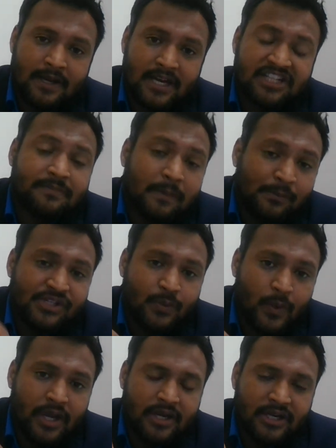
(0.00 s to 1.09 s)
it is published
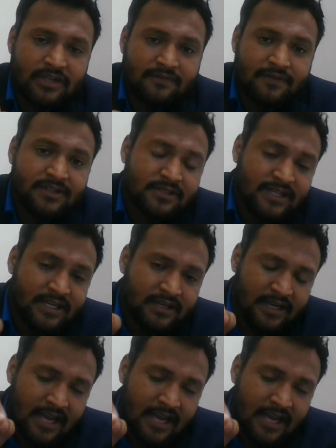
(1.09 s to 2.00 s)
where it is firstly it,